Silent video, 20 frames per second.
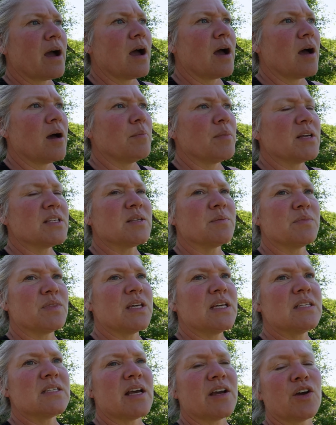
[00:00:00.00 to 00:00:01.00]
Some
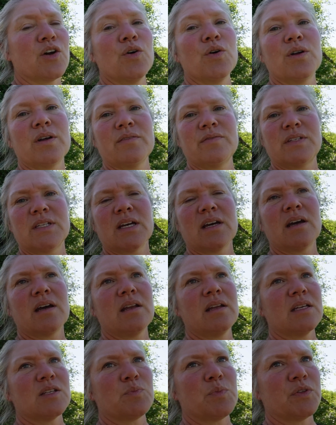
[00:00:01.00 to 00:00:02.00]
things I could have
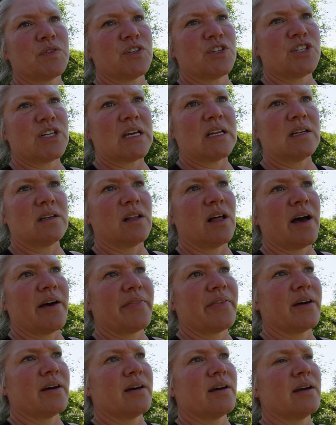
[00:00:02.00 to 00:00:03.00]
done is put the shade
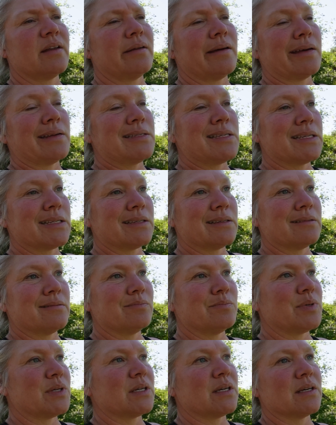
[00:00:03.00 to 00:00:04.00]
cloth on. I
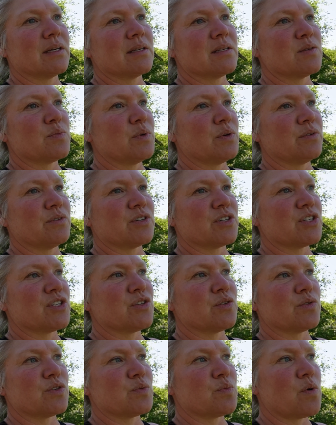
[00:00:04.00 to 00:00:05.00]
didn't because we were just
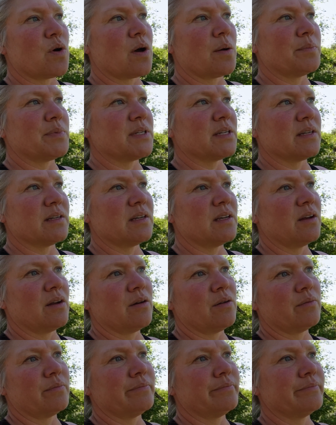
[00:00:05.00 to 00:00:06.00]
so swamped, and you
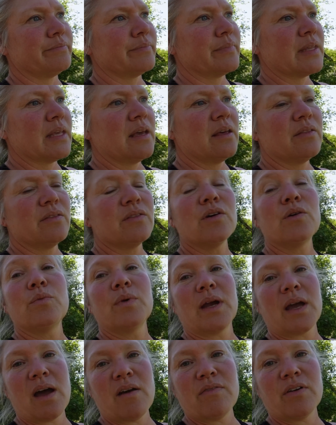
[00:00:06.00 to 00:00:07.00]
know, they'll
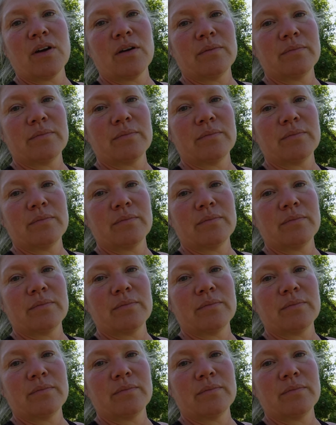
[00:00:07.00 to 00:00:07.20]
recover,